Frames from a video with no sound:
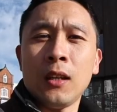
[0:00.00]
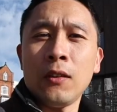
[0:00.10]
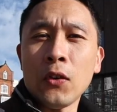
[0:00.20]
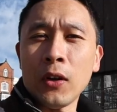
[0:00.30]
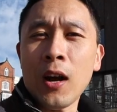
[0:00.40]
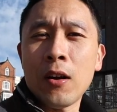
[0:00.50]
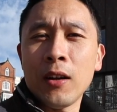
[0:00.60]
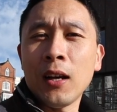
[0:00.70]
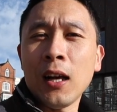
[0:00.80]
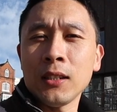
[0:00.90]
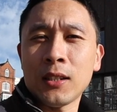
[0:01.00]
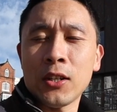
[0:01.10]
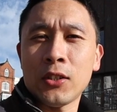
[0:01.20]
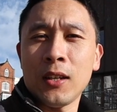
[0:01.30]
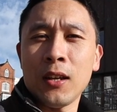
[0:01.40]
You've got an R&LI
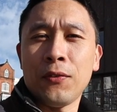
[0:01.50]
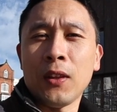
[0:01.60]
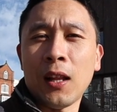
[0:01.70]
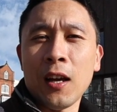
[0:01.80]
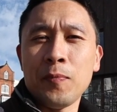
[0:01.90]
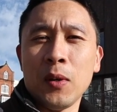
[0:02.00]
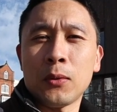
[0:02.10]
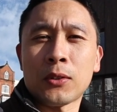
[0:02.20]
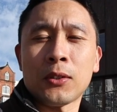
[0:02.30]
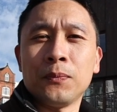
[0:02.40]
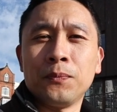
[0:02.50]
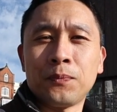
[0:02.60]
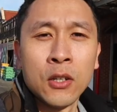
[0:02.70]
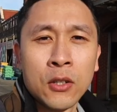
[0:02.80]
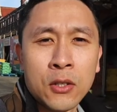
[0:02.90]
station here for the lifeboats.
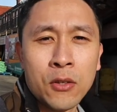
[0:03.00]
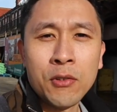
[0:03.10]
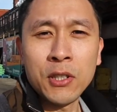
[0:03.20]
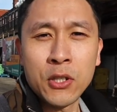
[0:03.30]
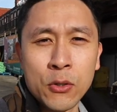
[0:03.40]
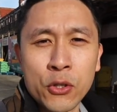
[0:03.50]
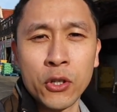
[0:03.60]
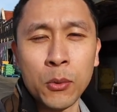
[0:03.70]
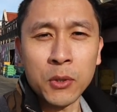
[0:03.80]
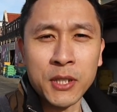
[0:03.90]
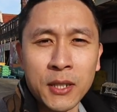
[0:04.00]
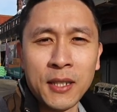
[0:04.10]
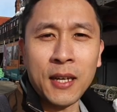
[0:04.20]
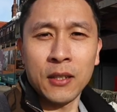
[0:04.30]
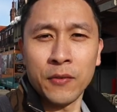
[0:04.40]
I'm not really too sure what's at
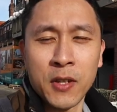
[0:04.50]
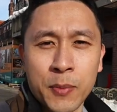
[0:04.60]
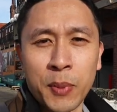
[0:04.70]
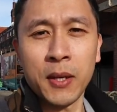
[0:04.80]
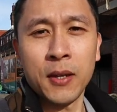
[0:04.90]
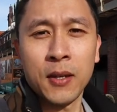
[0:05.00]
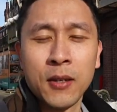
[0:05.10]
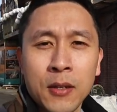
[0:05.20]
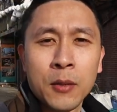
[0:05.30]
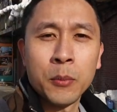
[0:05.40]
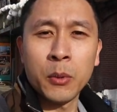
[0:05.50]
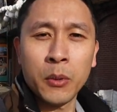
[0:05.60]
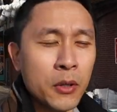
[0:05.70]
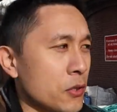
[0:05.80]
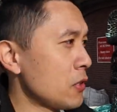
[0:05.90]
the end of this pier, but
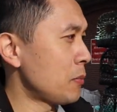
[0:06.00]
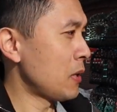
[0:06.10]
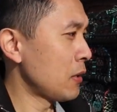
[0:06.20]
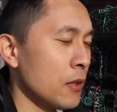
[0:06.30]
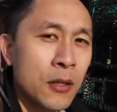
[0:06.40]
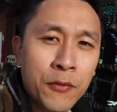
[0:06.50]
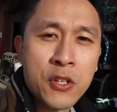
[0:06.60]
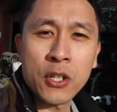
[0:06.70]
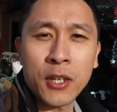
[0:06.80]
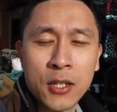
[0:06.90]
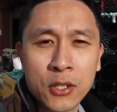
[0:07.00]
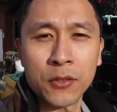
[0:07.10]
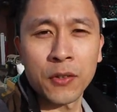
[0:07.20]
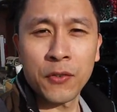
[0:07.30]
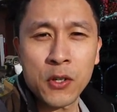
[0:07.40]
we've got some fishing cages
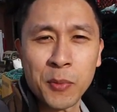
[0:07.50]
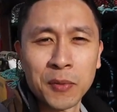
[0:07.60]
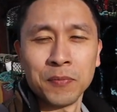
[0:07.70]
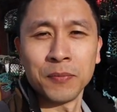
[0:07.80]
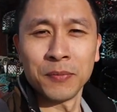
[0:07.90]
for the fishermen.